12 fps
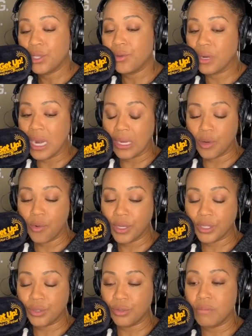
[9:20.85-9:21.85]
You are not
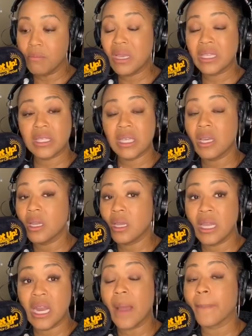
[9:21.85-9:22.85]
going to miss
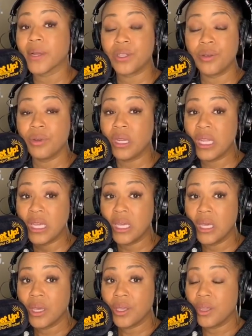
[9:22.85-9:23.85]
an
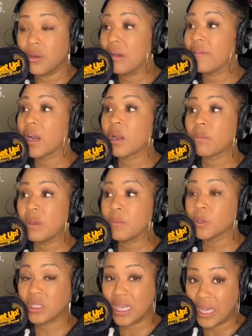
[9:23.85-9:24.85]
opportunity. You know, I've heard
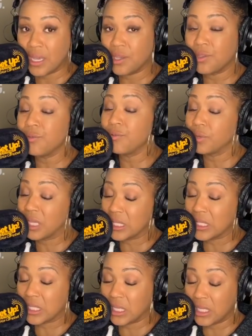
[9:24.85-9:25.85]
people say you
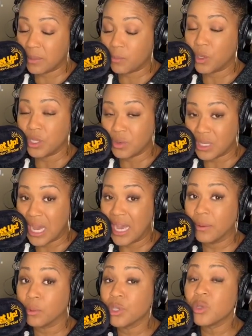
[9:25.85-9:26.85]
can sleep when you die.
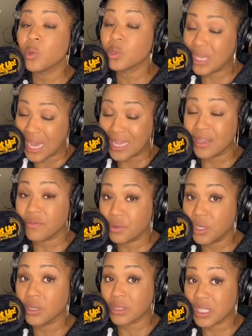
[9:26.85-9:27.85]
Well, you will die if you
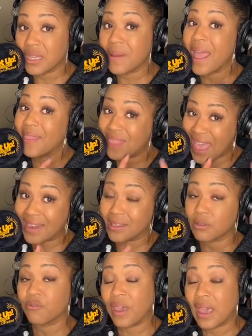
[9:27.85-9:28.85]
don't sleep. And that is
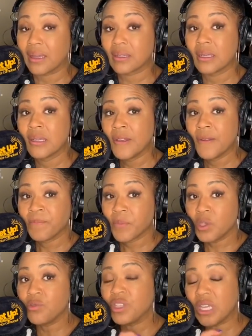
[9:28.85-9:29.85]
a fact.
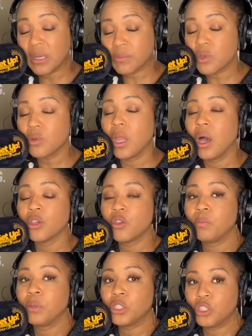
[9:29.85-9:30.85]
You stay up too long. You
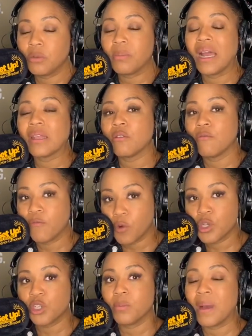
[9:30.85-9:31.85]
push your body. You
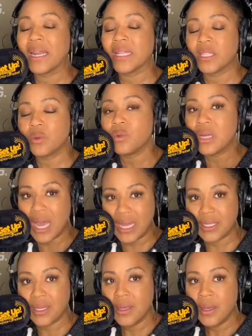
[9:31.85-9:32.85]
force your body to
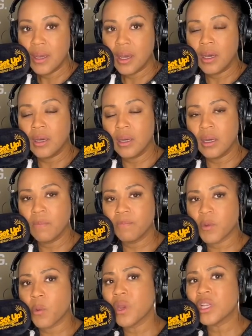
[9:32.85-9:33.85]
not
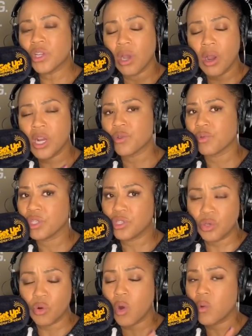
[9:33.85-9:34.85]
recharge,
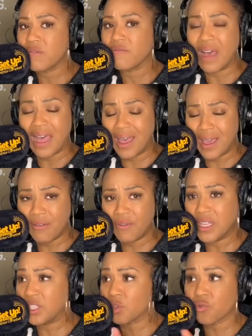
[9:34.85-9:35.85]
restore, revive.
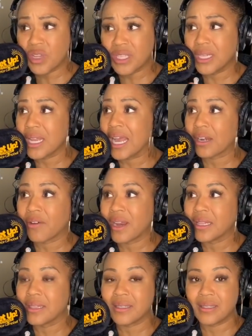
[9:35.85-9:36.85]
It's the reason God
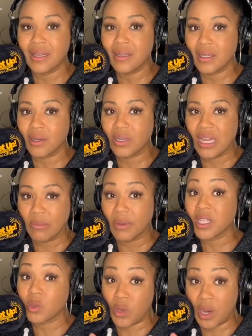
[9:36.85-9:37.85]
created the sun to go down,
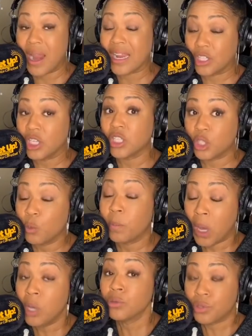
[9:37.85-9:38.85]
because we are actually
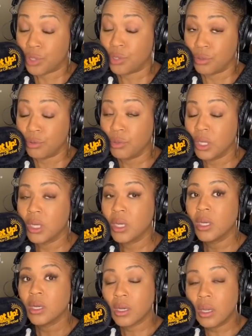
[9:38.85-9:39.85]
supposed to
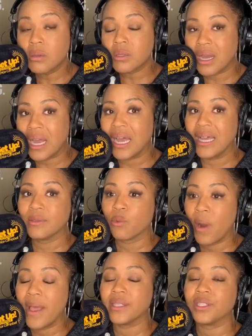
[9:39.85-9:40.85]
close our eyes,
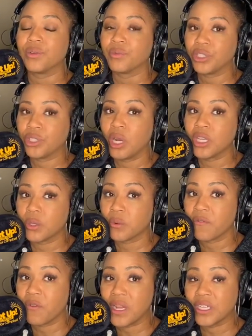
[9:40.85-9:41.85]
rest and recharge and
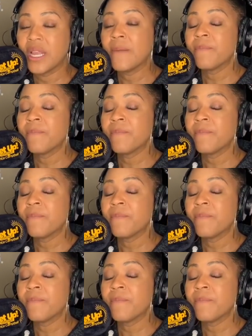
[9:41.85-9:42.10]
refresh.